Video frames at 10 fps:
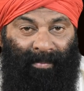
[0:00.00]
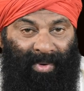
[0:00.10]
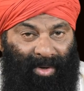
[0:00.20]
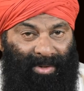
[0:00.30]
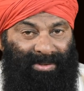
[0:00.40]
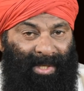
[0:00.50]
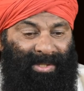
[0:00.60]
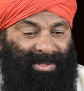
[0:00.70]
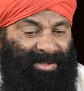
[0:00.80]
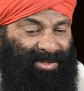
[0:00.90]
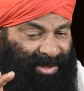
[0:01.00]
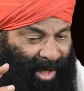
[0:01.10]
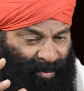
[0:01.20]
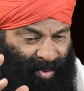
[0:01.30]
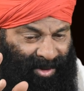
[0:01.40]
because the
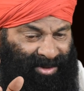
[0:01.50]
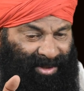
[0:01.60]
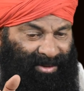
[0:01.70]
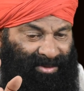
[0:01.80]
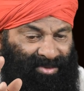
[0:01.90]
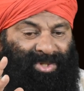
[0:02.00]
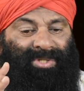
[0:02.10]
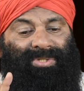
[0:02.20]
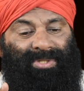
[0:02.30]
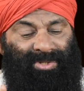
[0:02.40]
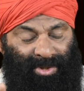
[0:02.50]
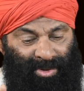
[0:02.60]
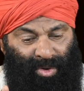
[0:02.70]
Shavasin teaches you,